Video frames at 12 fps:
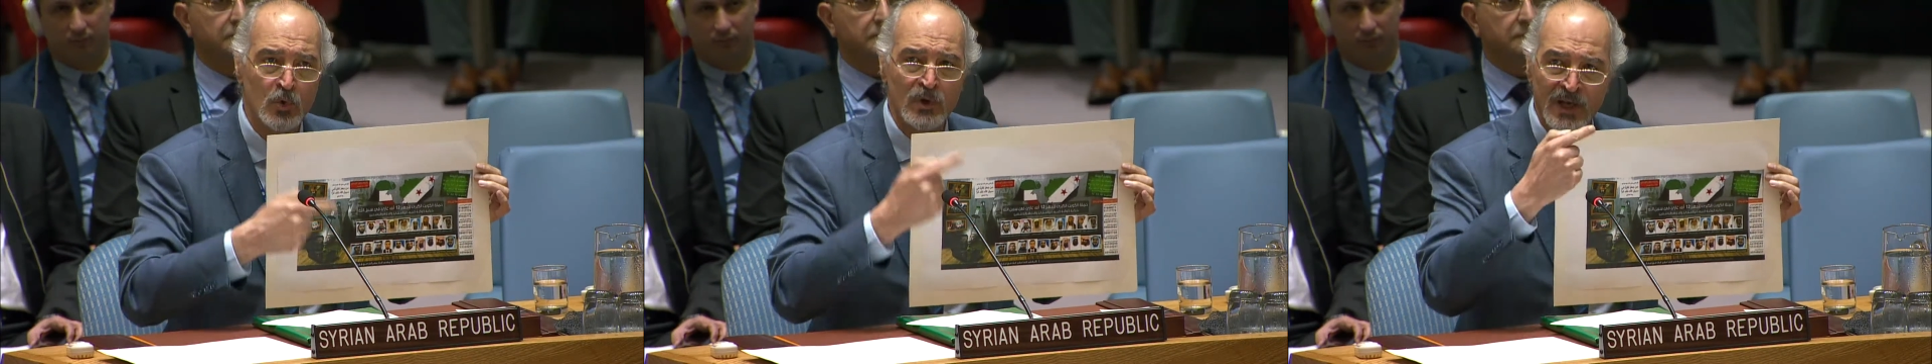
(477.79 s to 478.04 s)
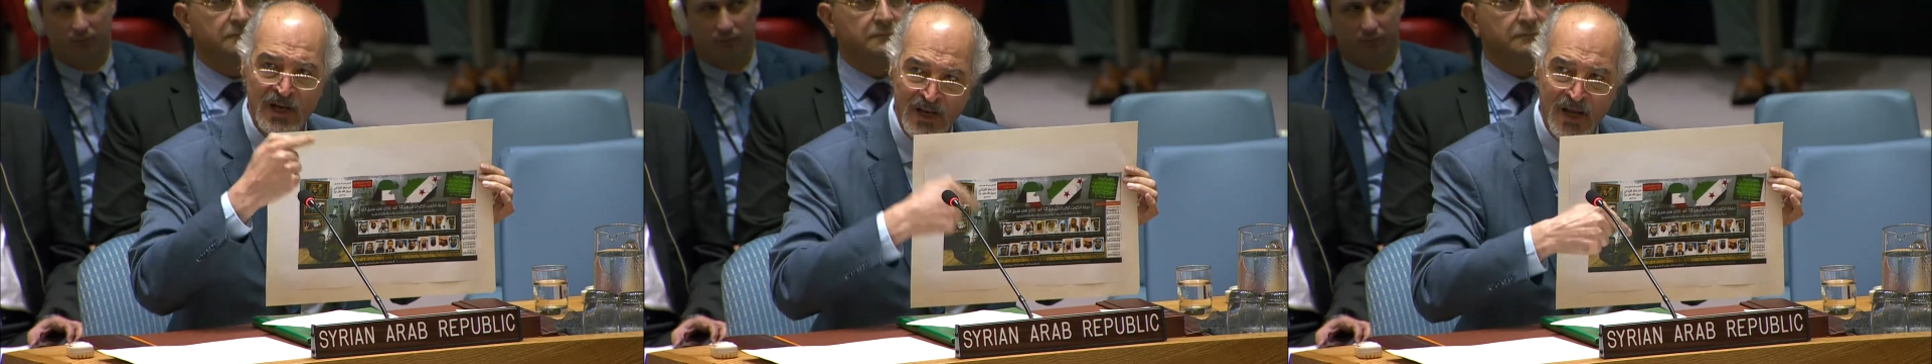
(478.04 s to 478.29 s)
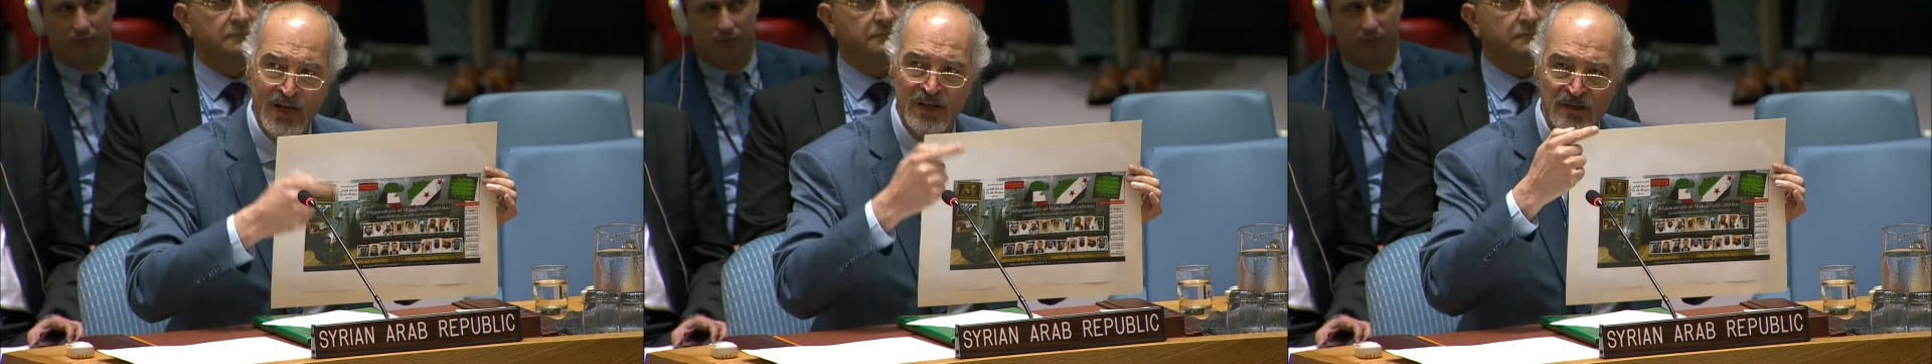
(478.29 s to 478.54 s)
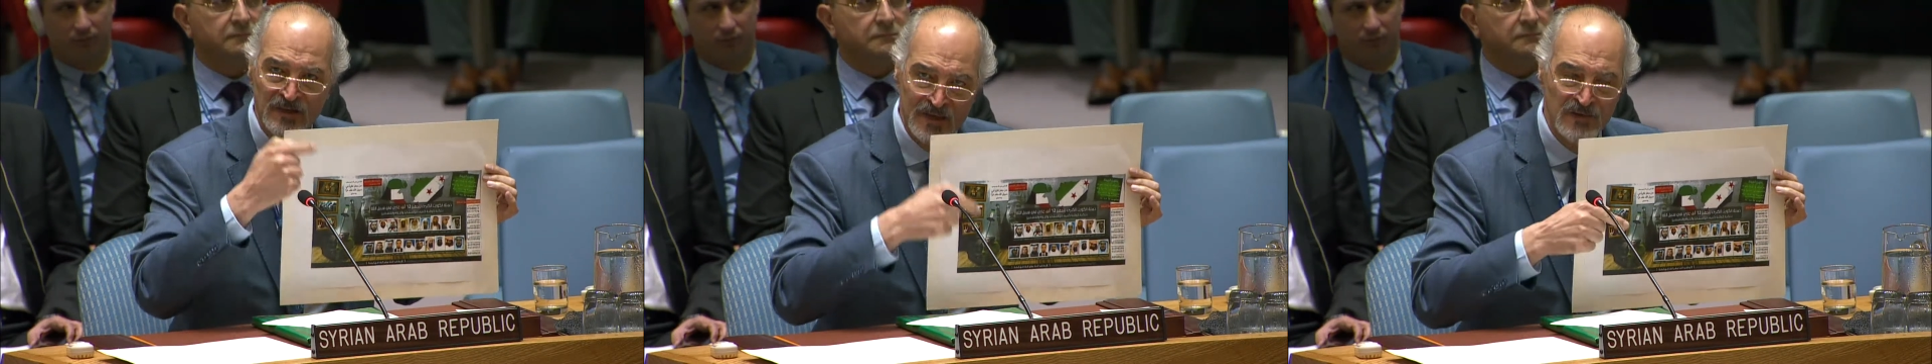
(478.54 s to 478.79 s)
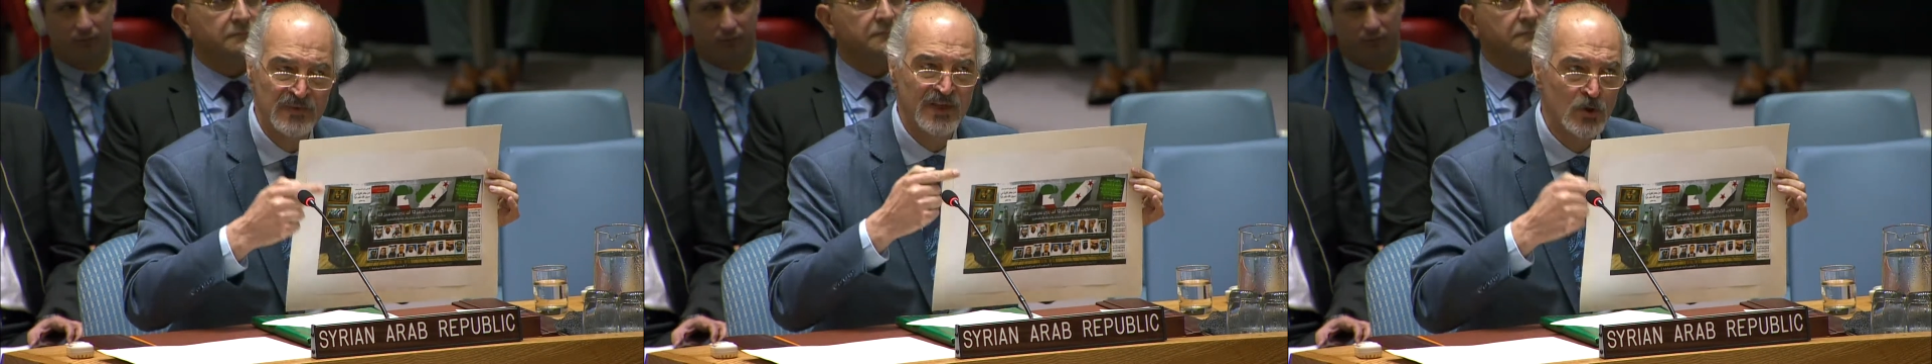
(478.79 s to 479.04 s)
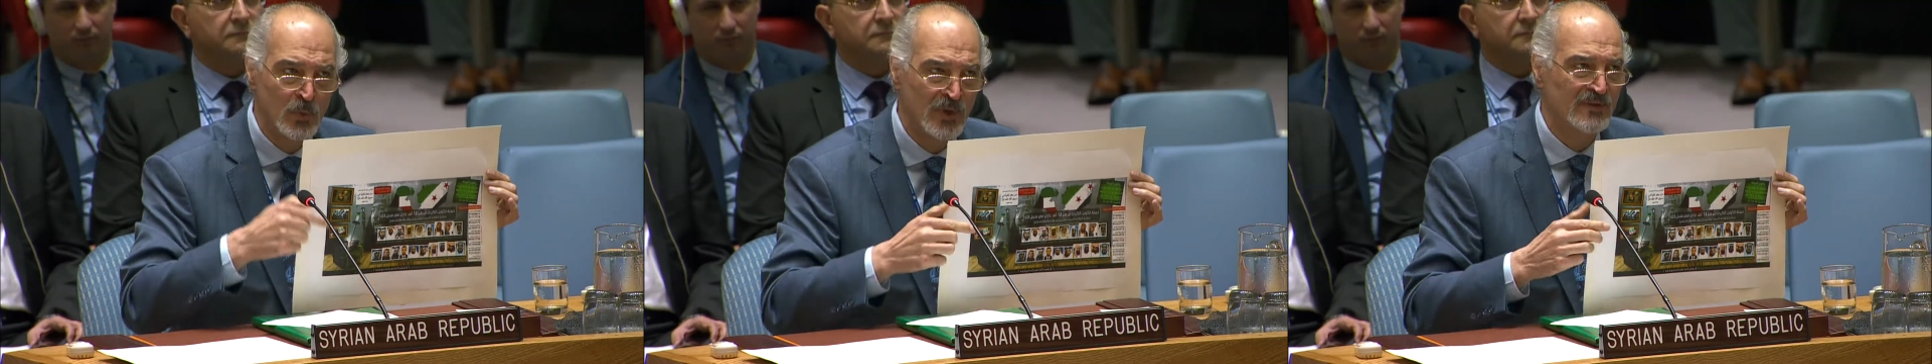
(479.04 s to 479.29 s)
in Syria.
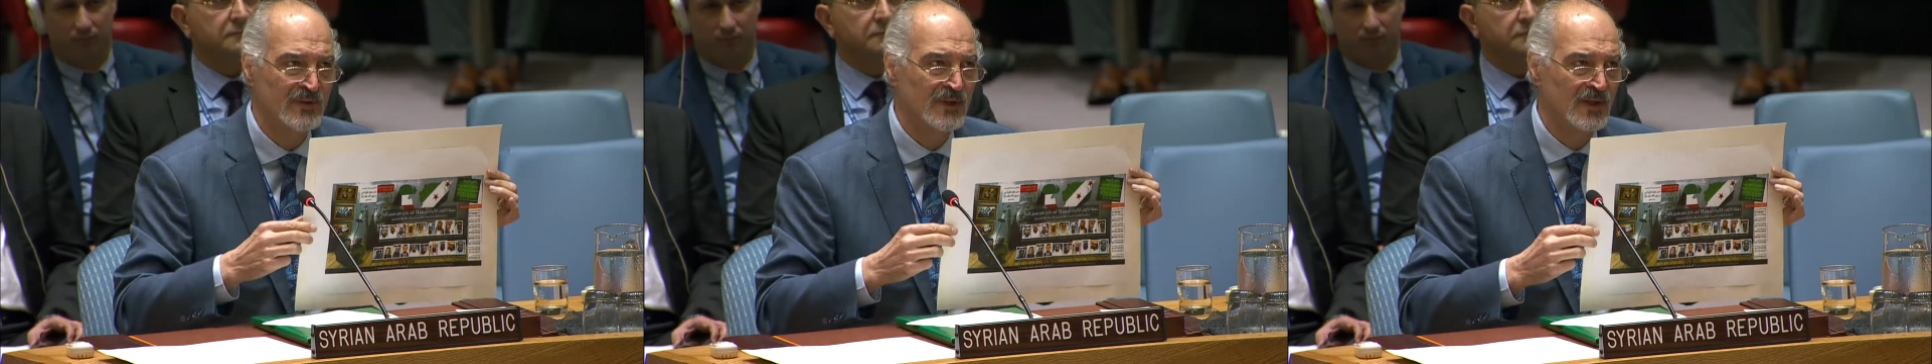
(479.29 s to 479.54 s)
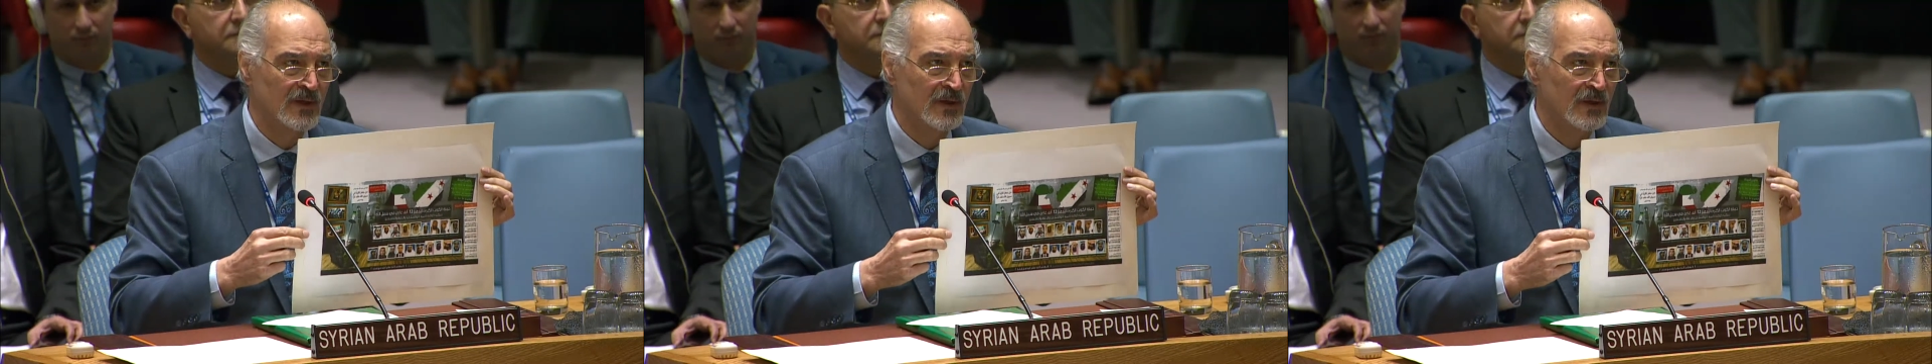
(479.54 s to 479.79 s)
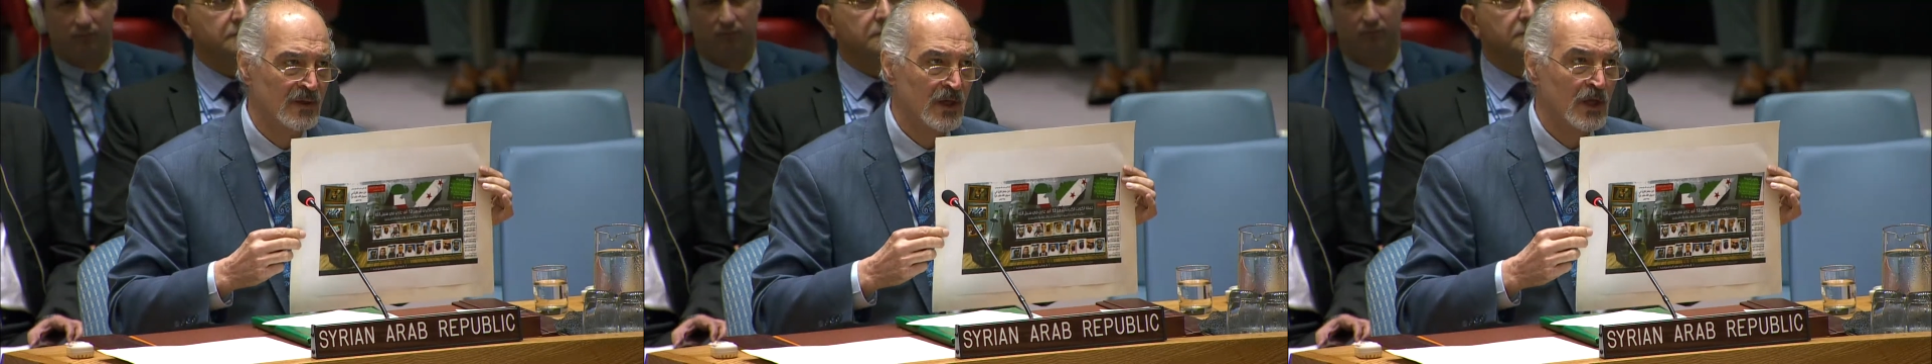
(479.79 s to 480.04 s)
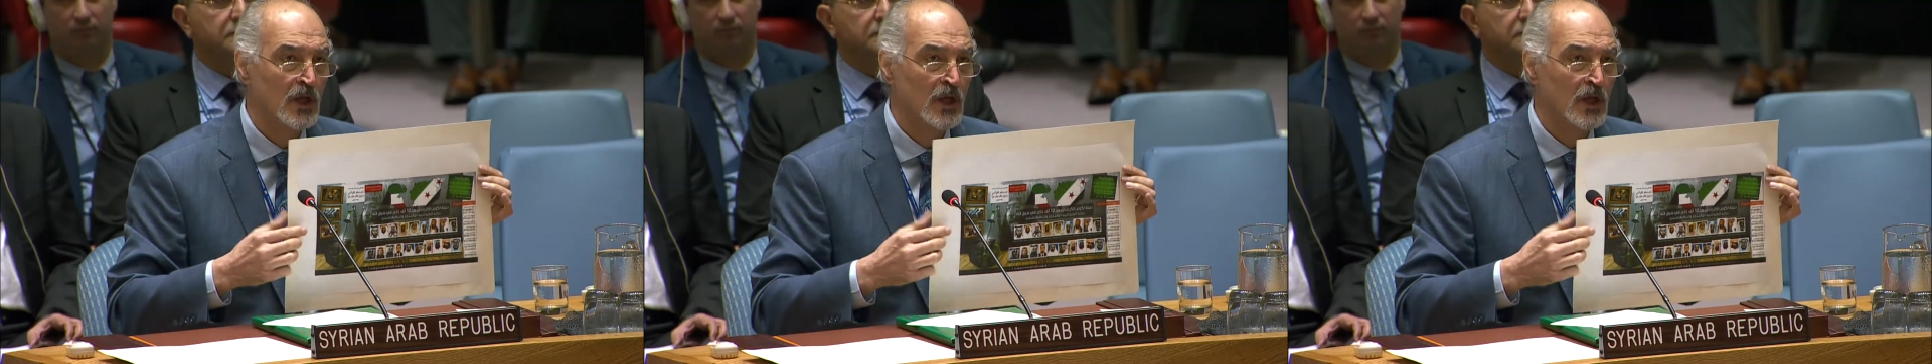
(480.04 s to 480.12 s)
They all